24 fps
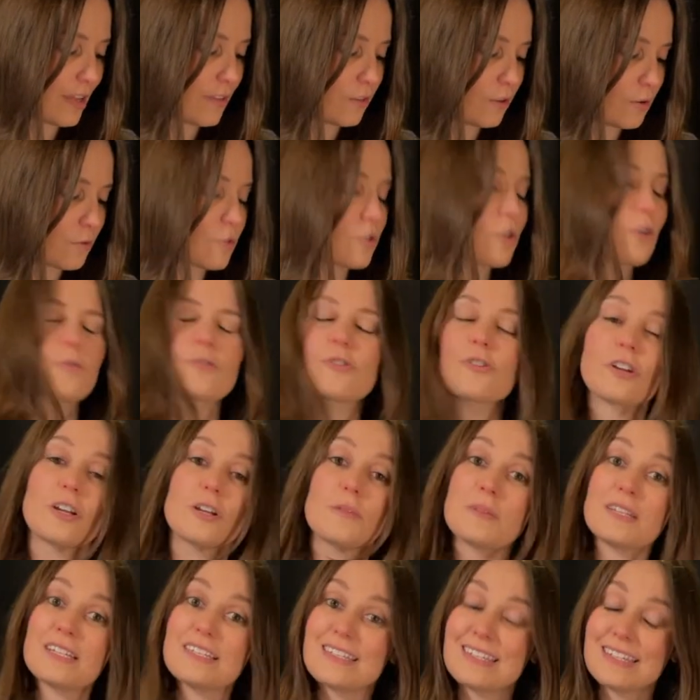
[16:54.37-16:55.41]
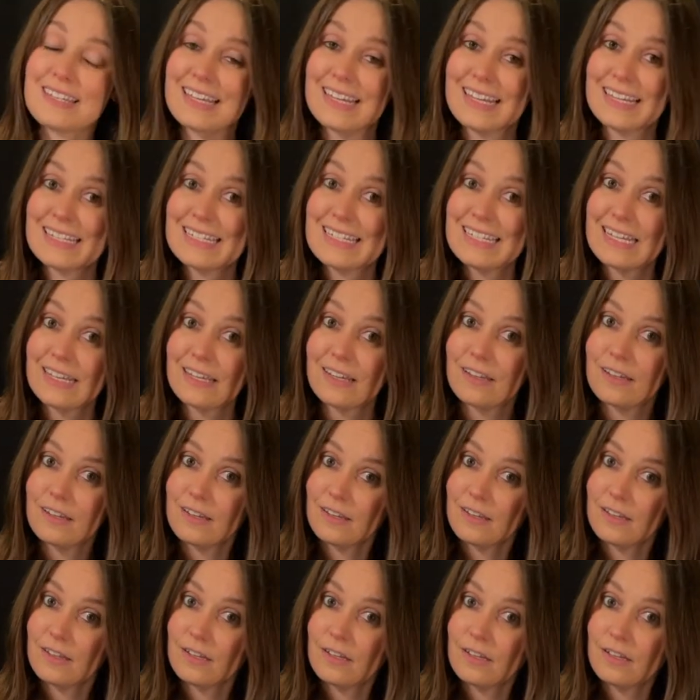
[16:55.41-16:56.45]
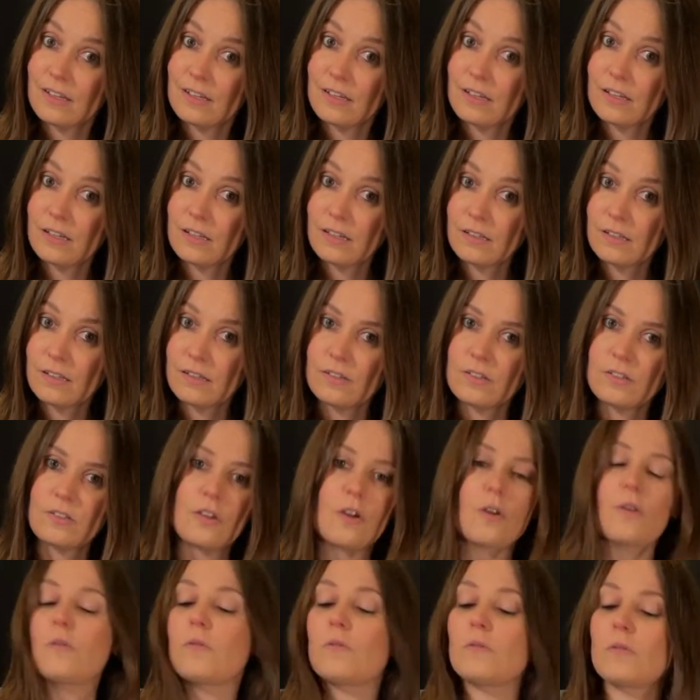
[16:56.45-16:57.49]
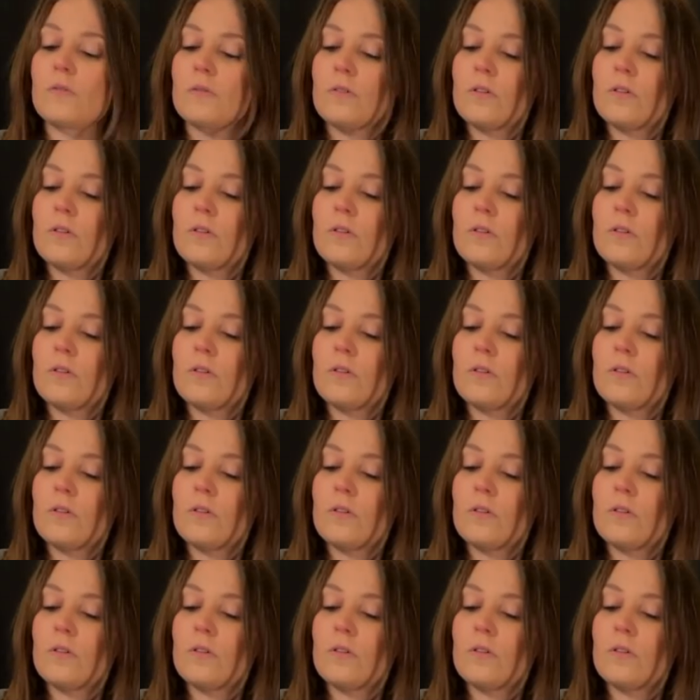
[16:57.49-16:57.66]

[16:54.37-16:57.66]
and those notes are gonna be C and D. So,